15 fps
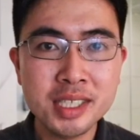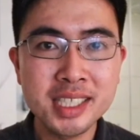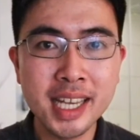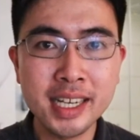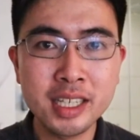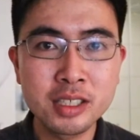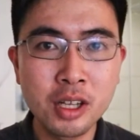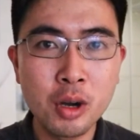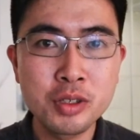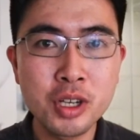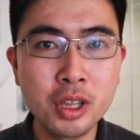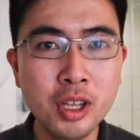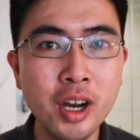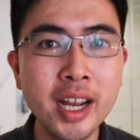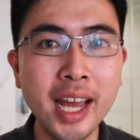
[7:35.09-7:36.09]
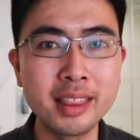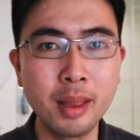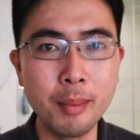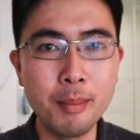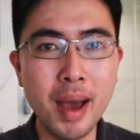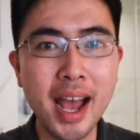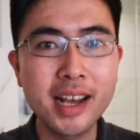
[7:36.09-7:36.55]
let's take a closer look at
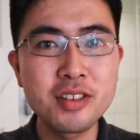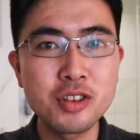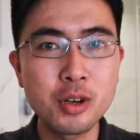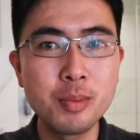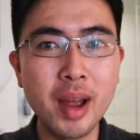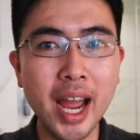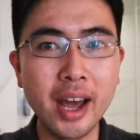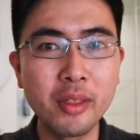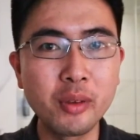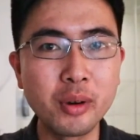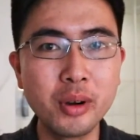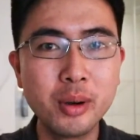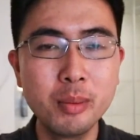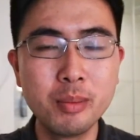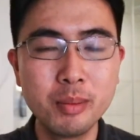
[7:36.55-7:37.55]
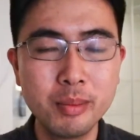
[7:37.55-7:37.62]
the master bathroom.